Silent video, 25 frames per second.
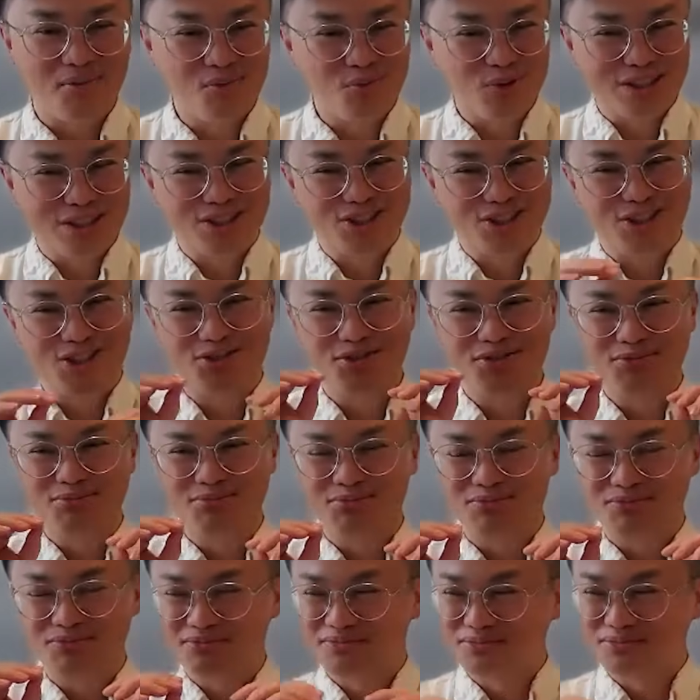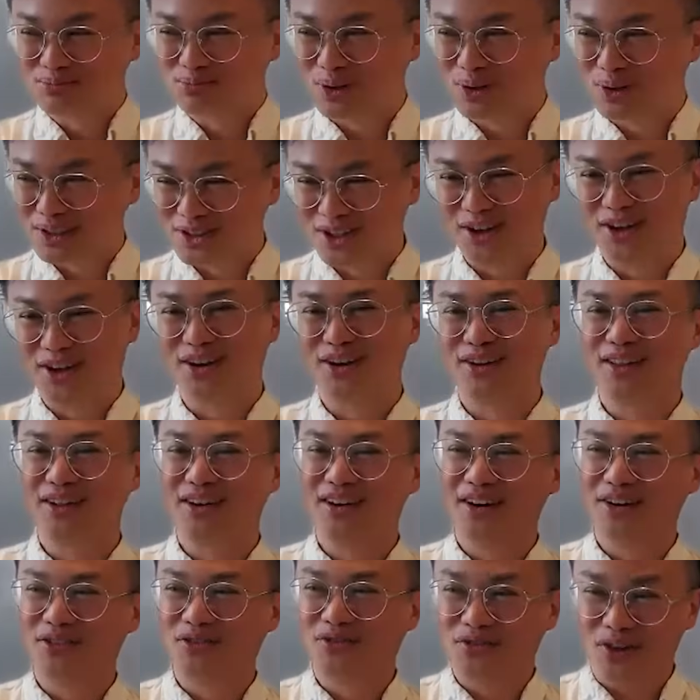Which
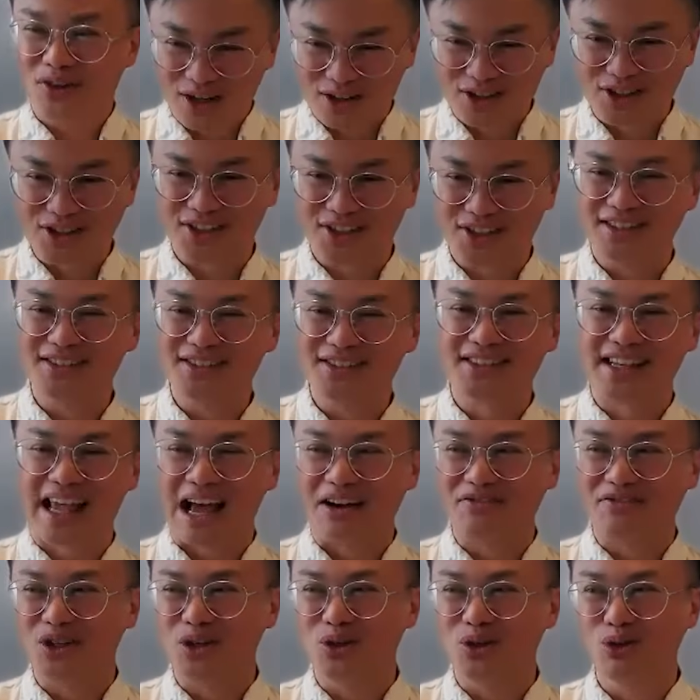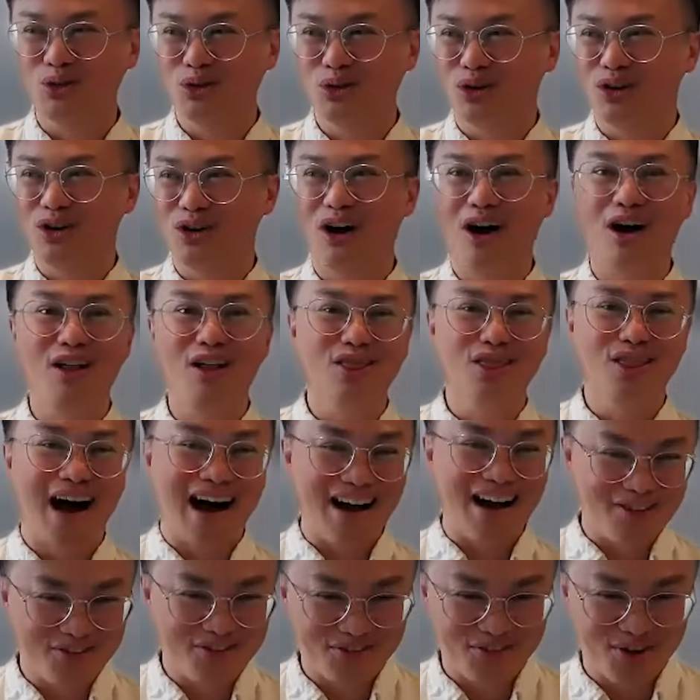particular functions have you learned a
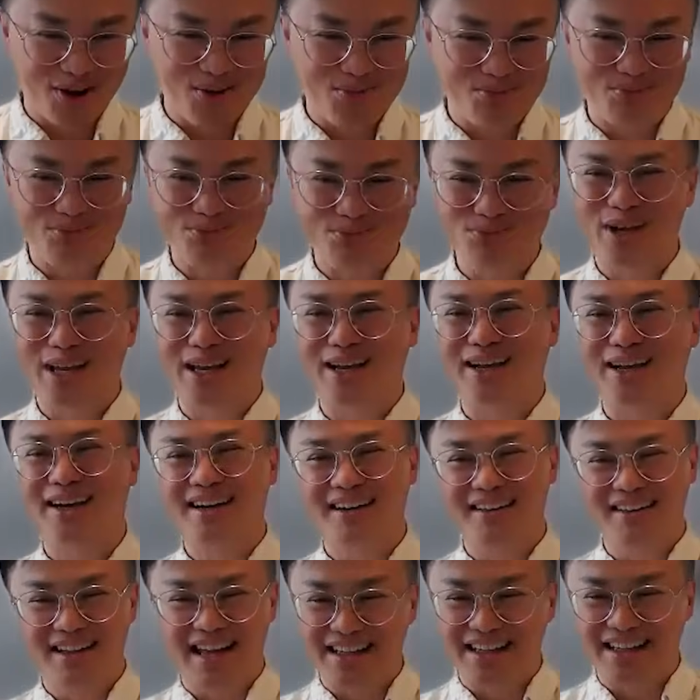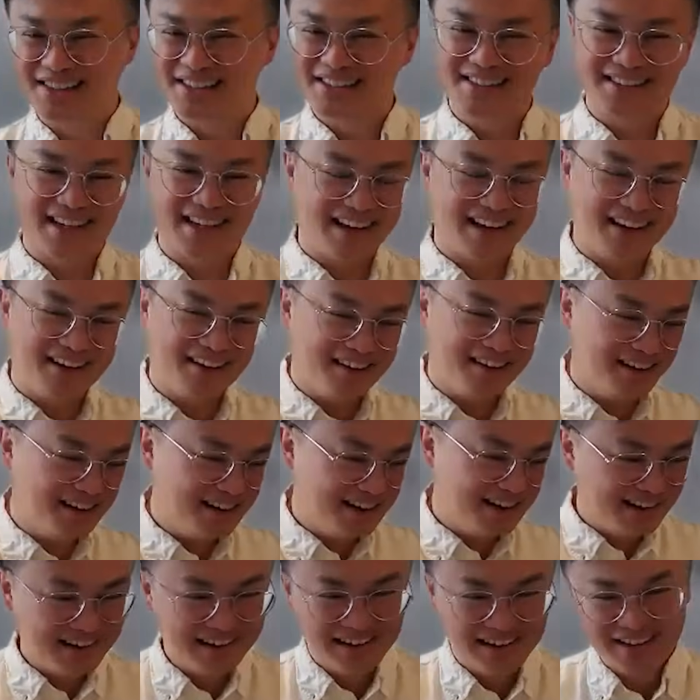lot from? Like collections, I
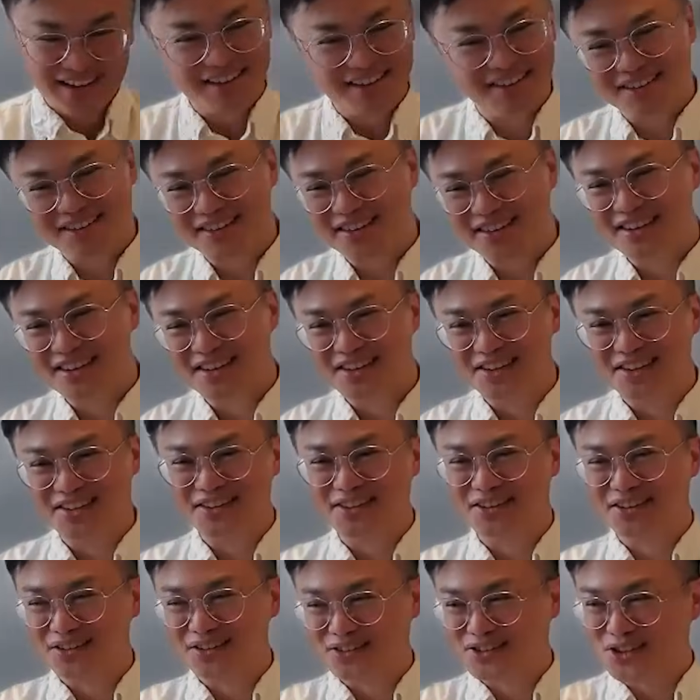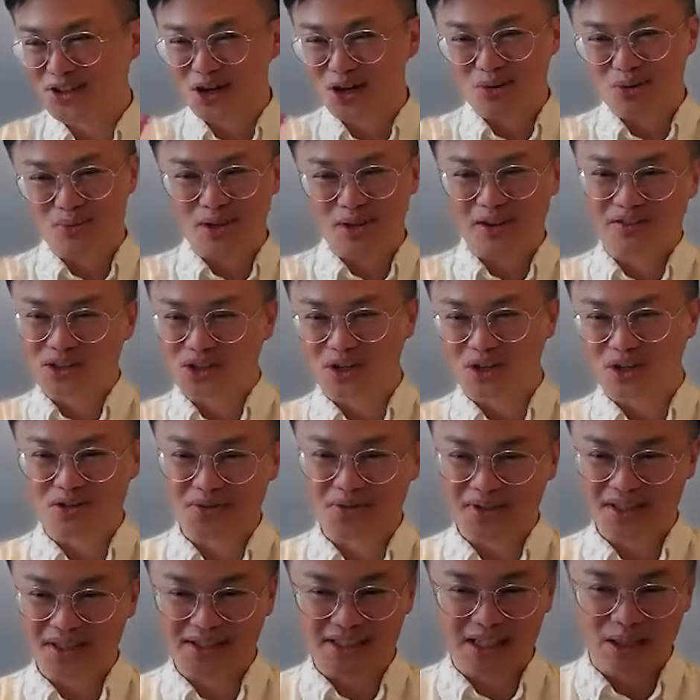hear your scope even
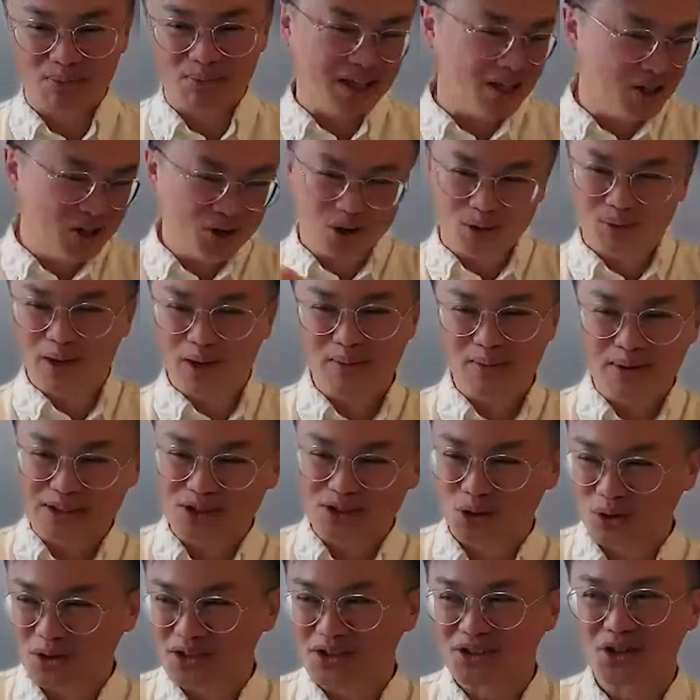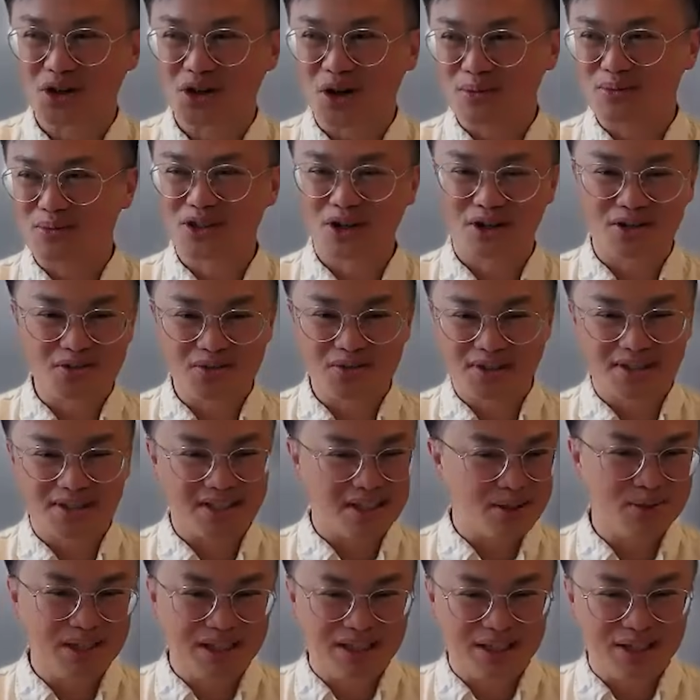starts with CPQ, or maybe Zuora's scope starts with
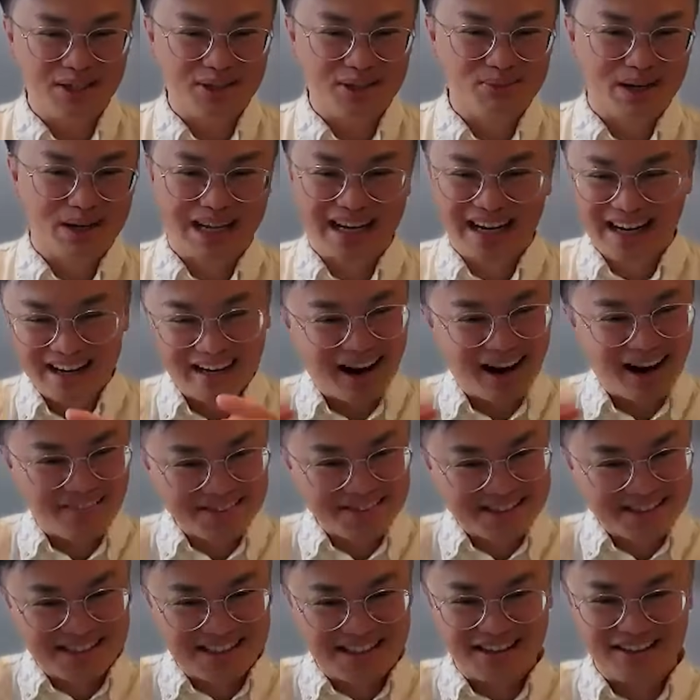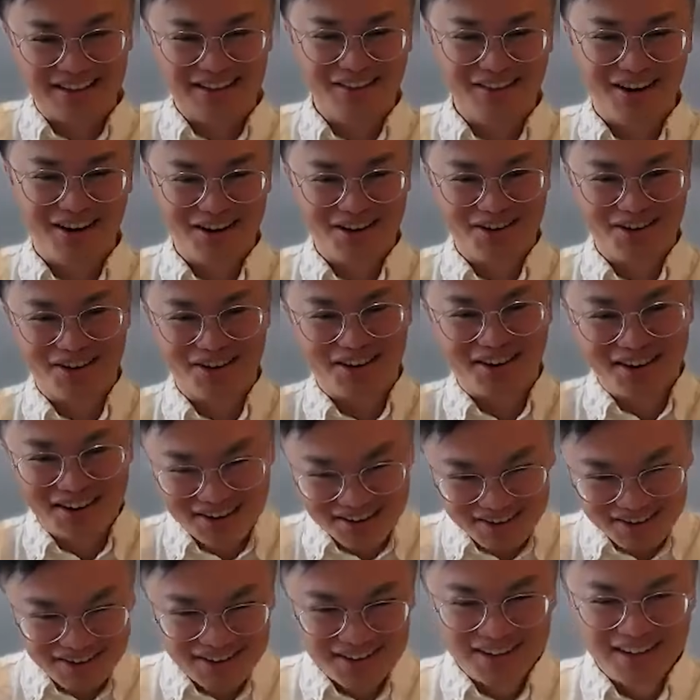CPQ, but obviously a long
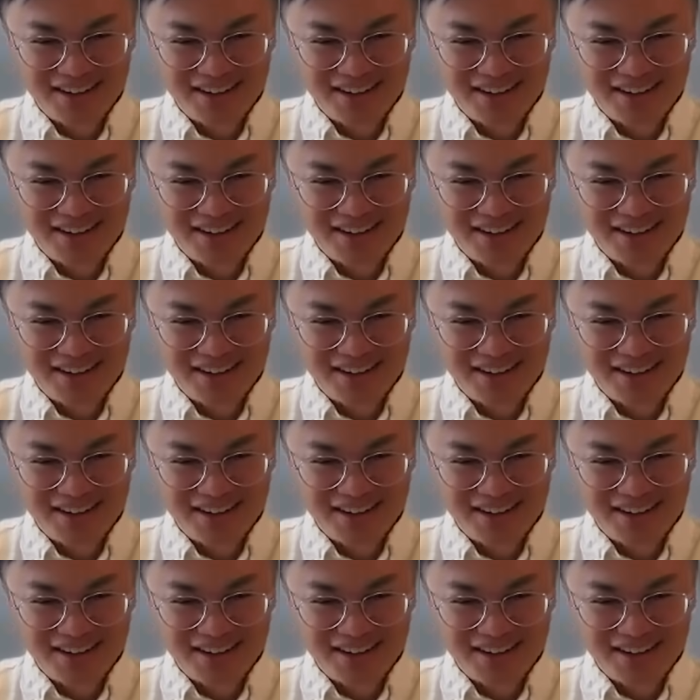